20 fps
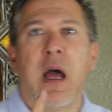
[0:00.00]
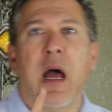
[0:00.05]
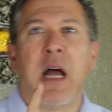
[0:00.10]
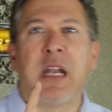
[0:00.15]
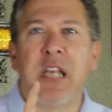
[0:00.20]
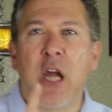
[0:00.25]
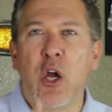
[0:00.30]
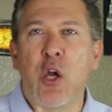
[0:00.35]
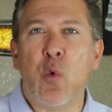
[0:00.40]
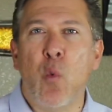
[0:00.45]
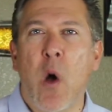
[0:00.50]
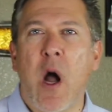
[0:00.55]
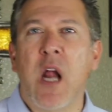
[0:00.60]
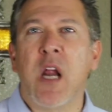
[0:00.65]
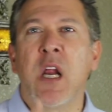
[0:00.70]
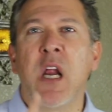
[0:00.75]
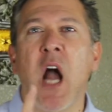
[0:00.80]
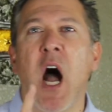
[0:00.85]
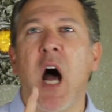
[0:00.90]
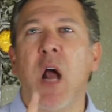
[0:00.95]
I tell you
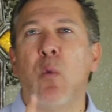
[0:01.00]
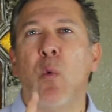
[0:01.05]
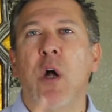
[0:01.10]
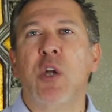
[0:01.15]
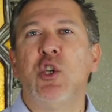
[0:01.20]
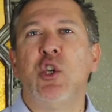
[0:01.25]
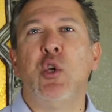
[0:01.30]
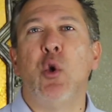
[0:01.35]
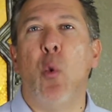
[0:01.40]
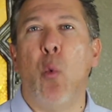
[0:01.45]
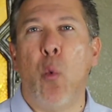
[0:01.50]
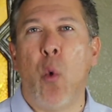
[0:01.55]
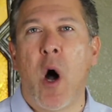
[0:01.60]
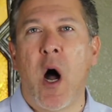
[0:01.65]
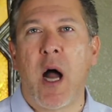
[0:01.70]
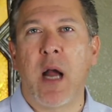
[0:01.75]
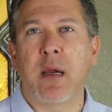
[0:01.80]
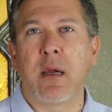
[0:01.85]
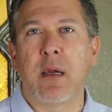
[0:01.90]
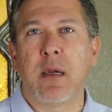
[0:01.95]
what, God wants you to
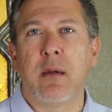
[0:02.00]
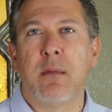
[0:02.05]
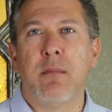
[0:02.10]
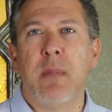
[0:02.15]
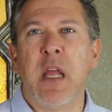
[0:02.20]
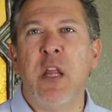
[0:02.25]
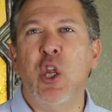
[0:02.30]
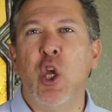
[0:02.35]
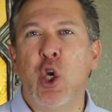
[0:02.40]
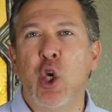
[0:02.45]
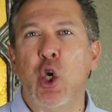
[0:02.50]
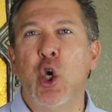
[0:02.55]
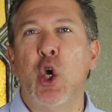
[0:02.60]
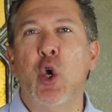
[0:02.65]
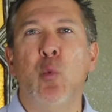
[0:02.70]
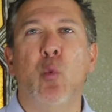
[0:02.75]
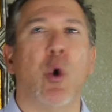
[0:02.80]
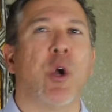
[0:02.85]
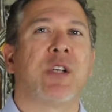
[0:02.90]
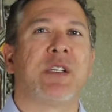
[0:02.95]
walk in the
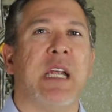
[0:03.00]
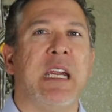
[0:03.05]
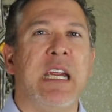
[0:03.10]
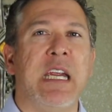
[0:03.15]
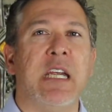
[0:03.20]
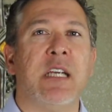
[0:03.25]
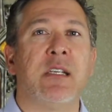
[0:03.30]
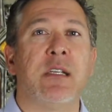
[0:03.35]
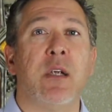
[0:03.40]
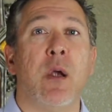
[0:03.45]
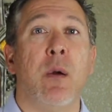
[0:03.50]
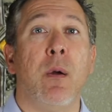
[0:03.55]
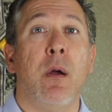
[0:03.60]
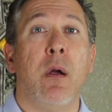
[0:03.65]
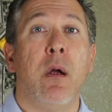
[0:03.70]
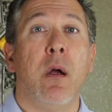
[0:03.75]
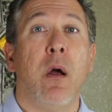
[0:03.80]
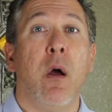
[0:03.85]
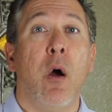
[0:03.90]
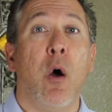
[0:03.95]
good works that He has
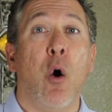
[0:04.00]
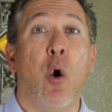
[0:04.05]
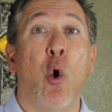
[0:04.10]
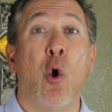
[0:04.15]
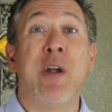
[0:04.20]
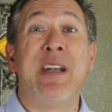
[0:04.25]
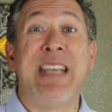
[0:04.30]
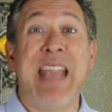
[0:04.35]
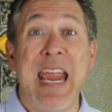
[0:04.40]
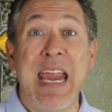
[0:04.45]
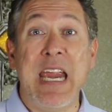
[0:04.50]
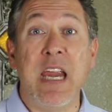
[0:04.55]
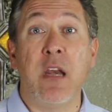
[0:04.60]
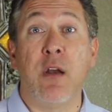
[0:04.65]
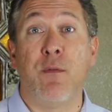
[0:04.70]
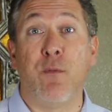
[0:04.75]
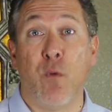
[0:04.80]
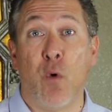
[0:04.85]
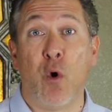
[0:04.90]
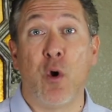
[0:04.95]

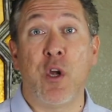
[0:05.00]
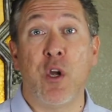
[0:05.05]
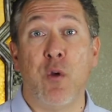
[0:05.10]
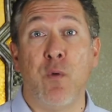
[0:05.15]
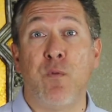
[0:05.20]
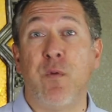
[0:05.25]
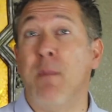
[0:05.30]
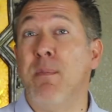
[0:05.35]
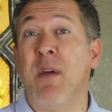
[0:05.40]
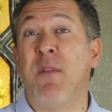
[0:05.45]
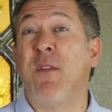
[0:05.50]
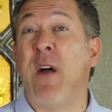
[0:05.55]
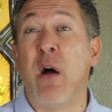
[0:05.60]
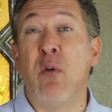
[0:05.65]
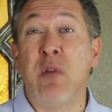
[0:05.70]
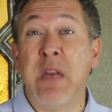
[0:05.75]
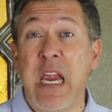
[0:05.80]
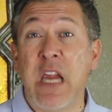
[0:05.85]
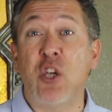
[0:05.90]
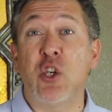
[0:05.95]
ordained for you from the
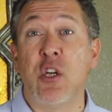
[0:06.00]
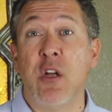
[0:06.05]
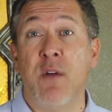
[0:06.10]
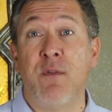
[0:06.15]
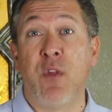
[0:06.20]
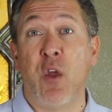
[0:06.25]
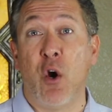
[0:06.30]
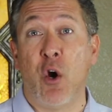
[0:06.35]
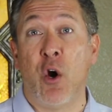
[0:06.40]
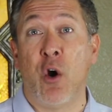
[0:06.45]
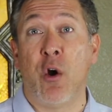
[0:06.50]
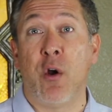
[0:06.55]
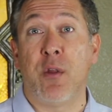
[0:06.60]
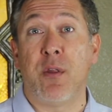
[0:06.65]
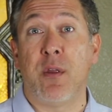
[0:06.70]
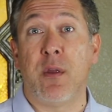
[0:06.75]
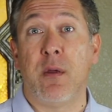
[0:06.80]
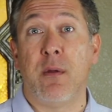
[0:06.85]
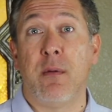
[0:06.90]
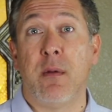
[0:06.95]
foundation of the
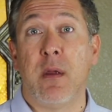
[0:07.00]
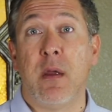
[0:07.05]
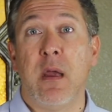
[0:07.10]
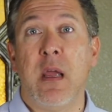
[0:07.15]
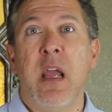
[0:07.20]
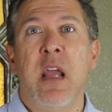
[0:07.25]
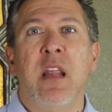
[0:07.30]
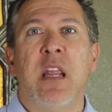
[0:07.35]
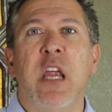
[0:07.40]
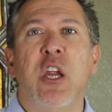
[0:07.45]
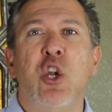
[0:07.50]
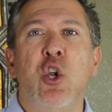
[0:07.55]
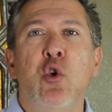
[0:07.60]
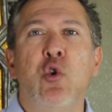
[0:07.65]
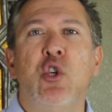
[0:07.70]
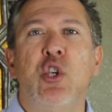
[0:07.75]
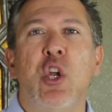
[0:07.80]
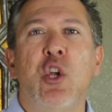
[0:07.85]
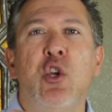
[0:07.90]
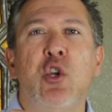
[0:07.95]
earth, that you
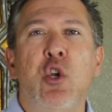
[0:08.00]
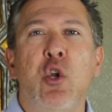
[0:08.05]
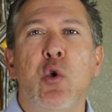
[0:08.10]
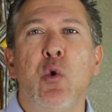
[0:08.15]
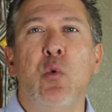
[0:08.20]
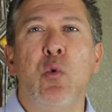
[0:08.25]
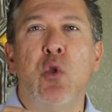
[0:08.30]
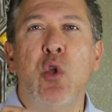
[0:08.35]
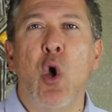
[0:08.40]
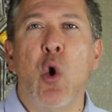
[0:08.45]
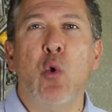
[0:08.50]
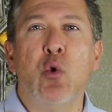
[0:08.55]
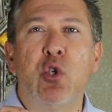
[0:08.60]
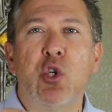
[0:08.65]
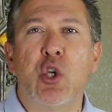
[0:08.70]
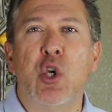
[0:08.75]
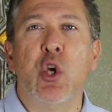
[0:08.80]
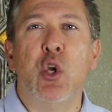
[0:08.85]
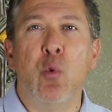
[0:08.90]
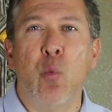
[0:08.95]
should do those
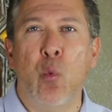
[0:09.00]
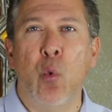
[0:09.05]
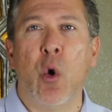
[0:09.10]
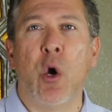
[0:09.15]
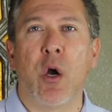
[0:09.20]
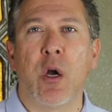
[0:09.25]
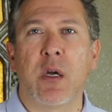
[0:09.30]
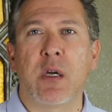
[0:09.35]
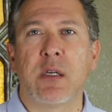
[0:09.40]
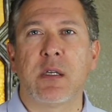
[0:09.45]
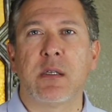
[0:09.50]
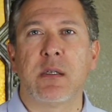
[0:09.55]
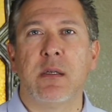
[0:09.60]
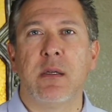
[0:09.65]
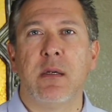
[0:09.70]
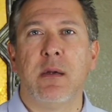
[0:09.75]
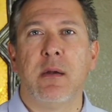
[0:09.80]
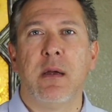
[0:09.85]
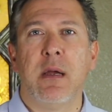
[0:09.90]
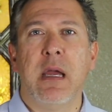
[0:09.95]
good works.
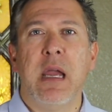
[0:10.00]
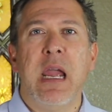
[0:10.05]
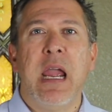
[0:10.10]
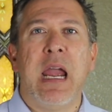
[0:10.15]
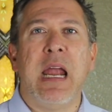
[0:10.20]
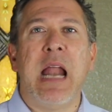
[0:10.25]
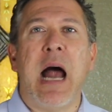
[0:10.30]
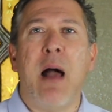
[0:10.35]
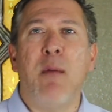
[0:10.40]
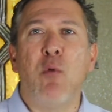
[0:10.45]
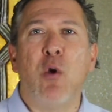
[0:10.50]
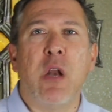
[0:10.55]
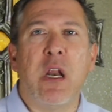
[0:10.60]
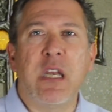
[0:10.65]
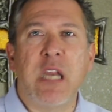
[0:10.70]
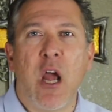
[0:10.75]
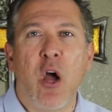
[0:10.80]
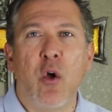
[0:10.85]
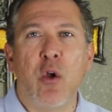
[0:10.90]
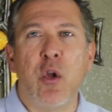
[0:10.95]
And I'm going to
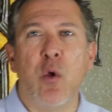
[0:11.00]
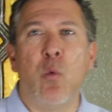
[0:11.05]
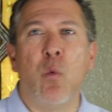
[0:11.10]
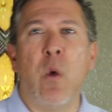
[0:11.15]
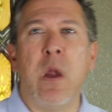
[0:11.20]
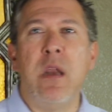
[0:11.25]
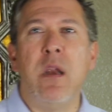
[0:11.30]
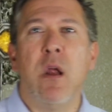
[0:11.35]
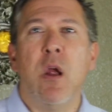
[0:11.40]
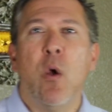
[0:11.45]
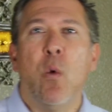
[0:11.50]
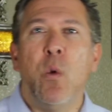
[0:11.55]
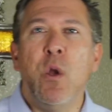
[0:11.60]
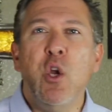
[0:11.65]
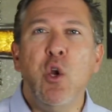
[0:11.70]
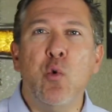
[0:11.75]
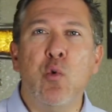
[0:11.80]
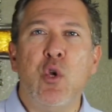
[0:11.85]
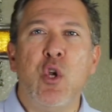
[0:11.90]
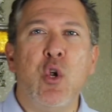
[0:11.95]
tell you, when, when
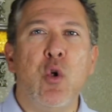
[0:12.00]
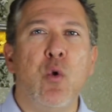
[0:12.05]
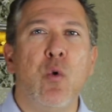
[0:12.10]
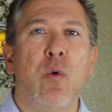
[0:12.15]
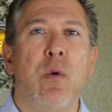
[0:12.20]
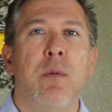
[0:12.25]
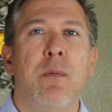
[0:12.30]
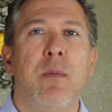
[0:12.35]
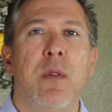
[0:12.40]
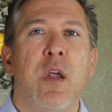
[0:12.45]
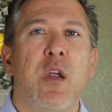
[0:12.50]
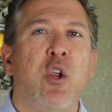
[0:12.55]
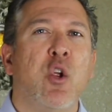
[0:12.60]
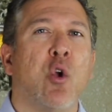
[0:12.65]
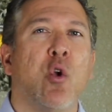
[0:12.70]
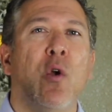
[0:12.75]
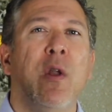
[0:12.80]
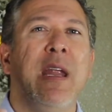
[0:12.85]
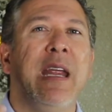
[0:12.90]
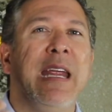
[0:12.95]
you do, you're
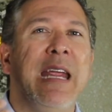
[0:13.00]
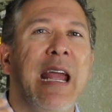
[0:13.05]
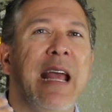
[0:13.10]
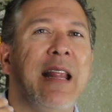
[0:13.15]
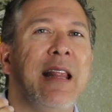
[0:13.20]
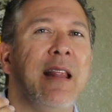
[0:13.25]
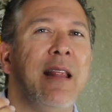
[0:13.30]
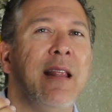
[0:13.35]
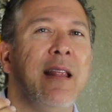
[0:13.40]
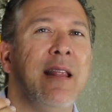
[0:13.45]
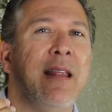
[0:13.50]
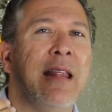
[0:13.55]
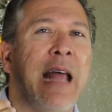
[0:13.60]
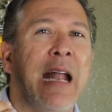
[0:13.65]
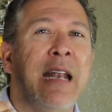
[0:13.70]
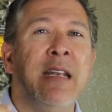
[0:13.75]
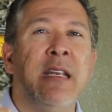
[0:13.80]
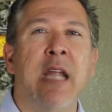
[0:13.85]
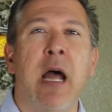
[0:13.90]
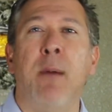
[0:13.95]
going to get
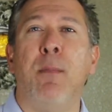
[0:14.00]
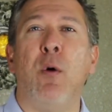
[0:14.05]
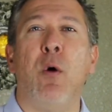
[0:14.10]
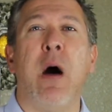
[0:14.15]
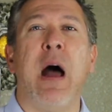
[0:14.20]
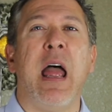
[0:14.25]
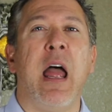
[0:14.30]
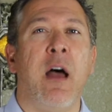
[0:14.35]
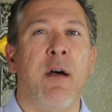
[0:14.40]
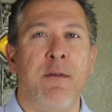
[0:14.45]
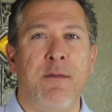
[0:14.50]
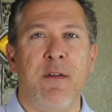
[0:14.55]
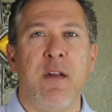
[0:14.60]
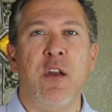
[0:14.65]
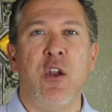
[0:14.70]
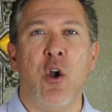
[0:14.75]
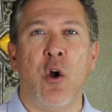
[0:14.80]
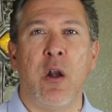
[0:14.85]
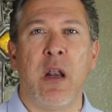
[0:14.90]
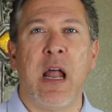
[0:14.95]
that double F
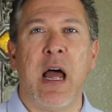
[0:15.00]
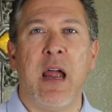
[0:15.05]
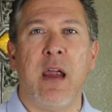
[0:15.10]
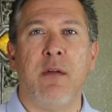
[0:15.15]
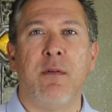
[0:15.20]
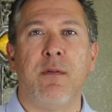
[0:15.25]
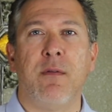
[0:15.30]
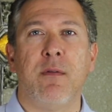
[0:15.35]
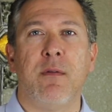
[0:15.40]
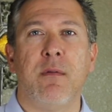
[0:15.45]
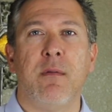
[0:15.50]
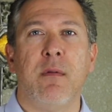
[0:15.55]
in your life